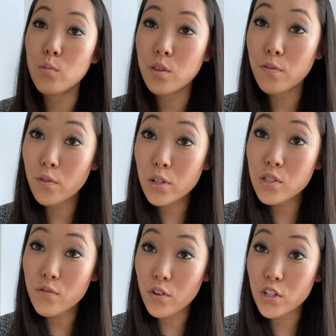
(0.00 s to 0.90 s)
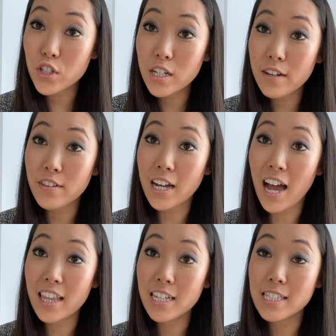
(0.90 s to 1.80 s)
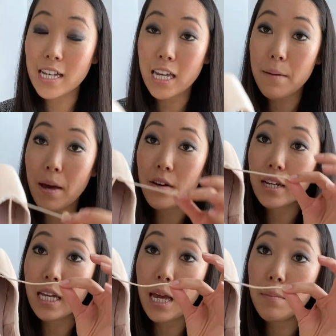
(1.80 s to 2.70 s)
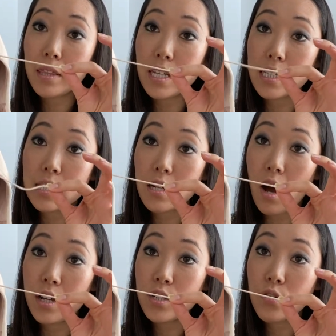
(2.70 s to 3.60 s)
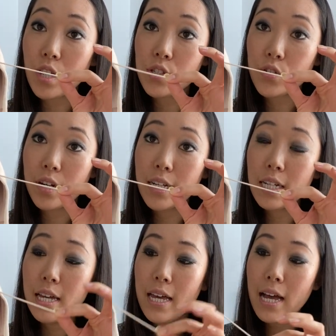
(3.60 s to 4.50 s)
The first version of the Kylees that came out, it came in this cotton drawstring,